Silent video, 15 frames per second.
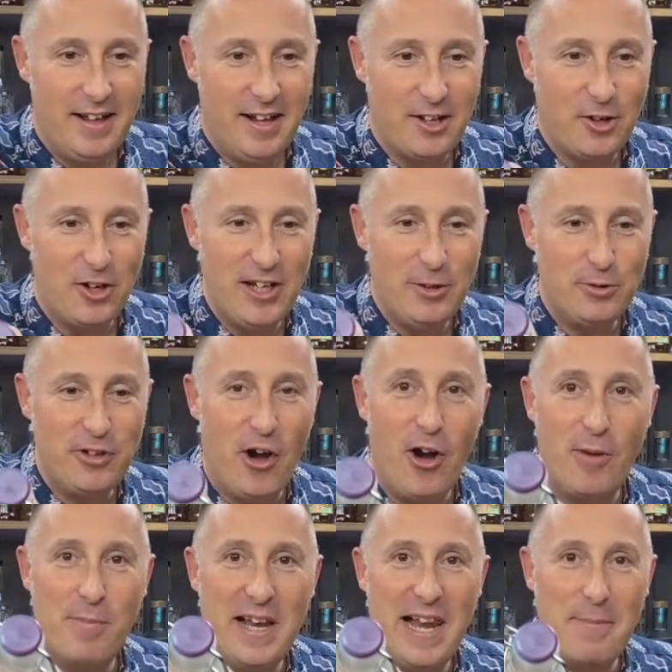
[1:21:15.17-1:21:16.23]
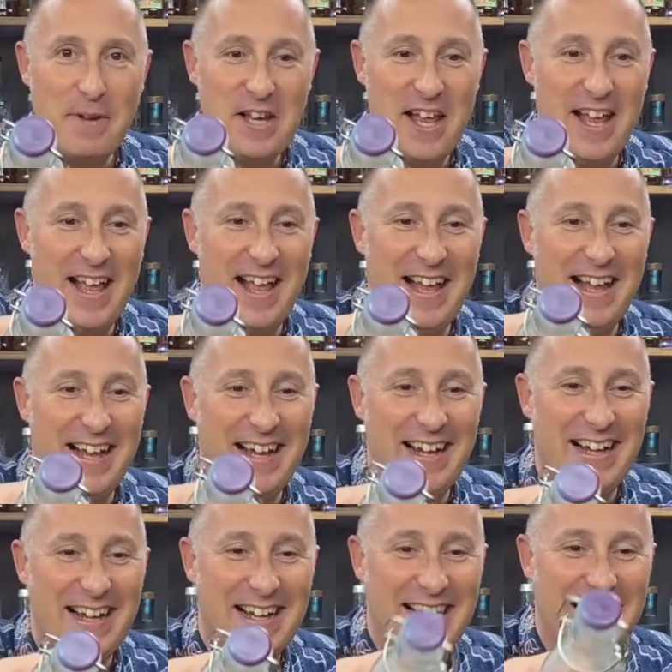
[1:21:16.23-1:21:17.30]
I've got a little dot on my lemon.
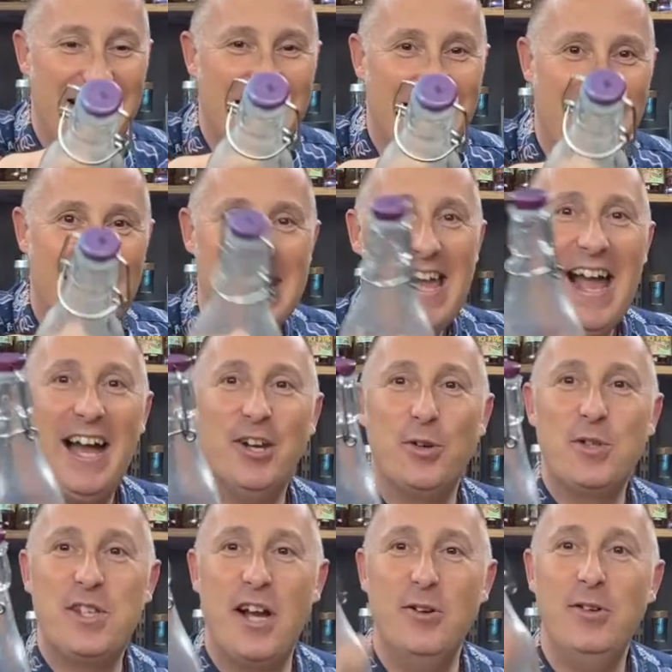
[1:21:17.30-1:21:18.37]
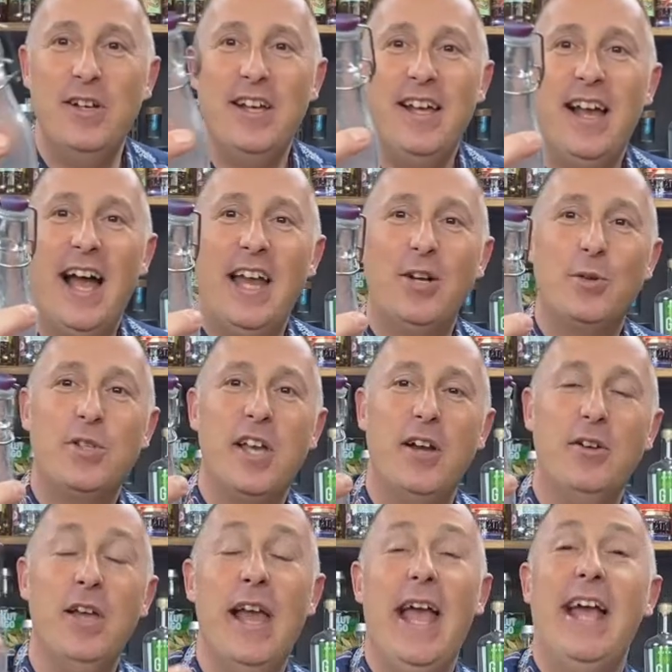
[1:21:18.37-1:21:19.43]
and also,
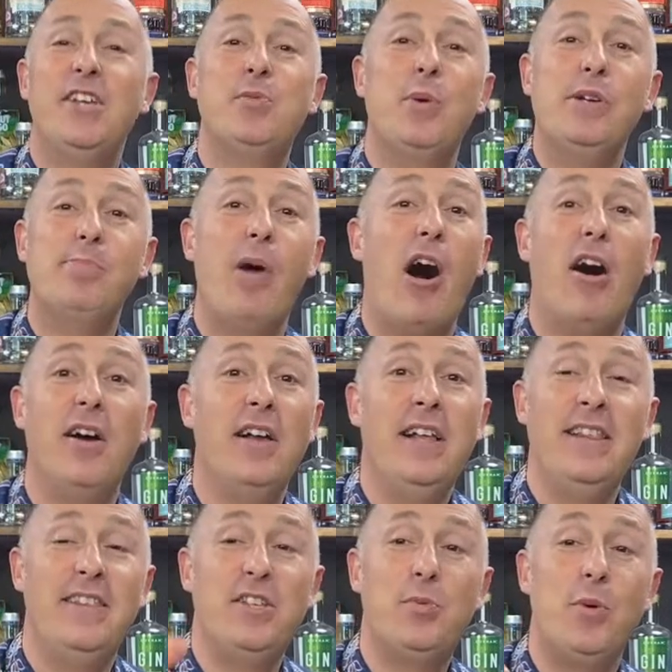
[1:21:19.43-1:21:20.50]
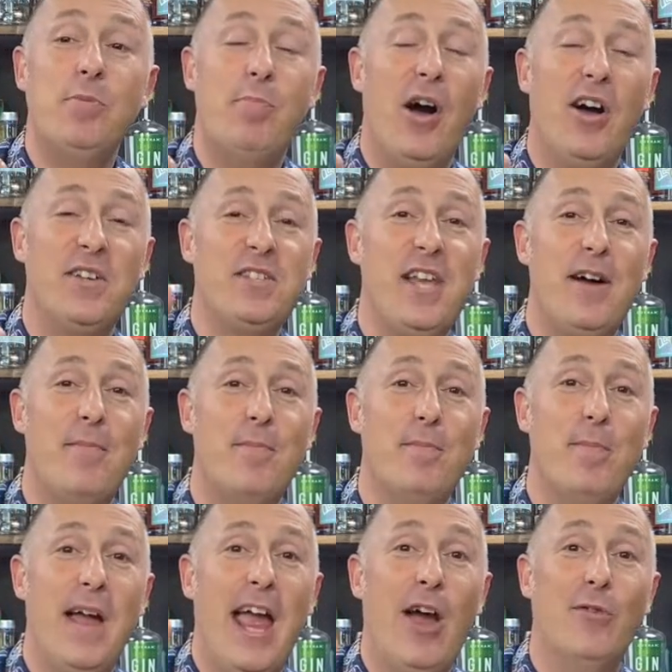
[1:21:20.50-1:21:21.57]
this wouldn't pass
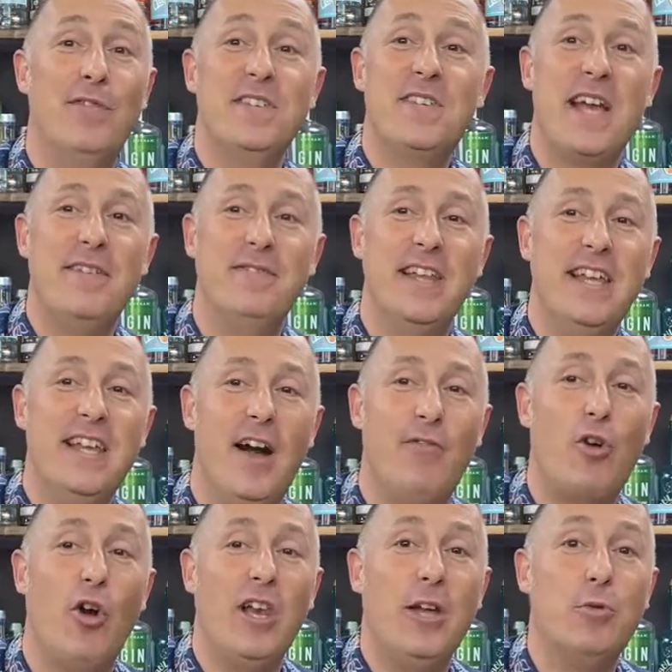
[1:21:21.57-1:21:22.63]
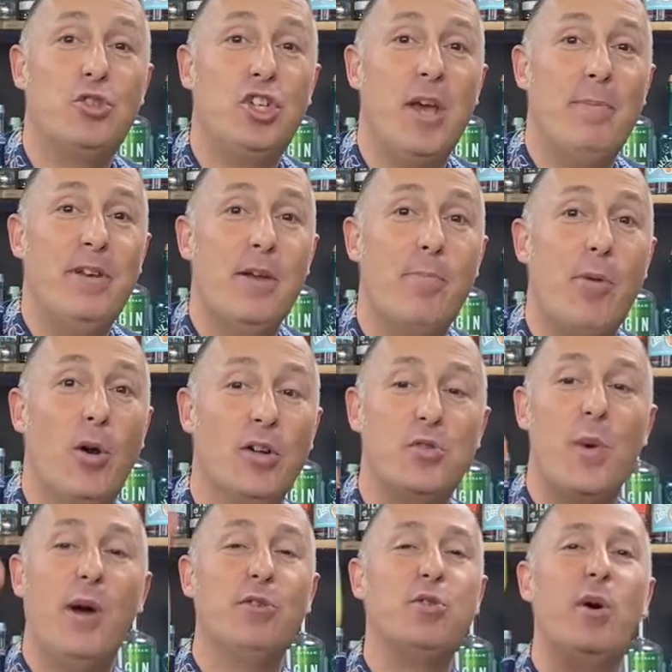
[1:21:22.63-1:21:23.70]
health and safety. I've got a little chip in the bottle
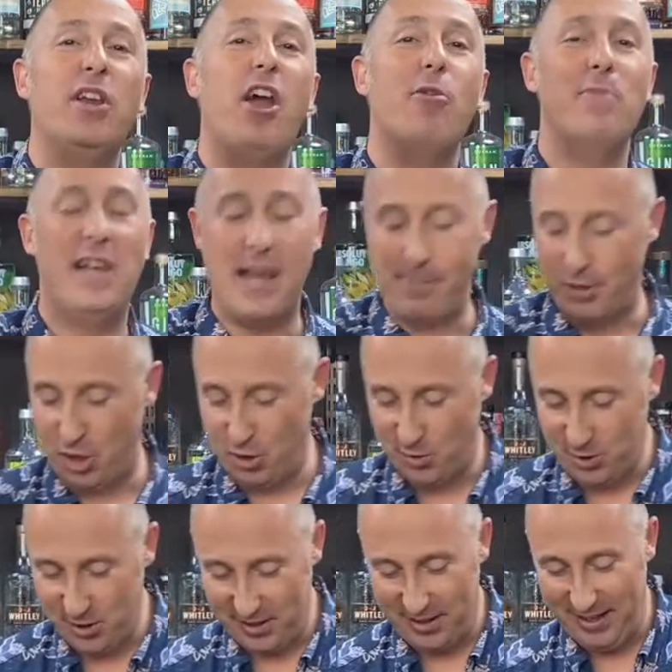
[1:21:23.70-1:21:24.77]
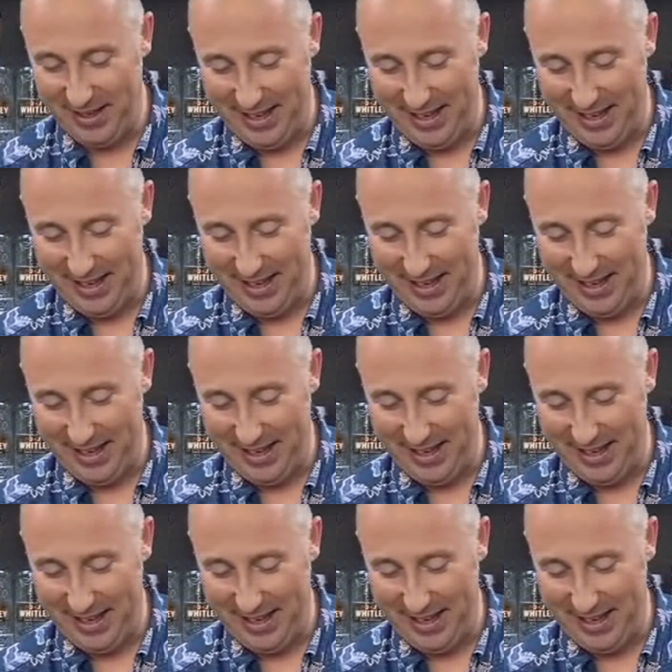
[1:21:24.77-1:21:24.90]
as well, so I know my lemon juice.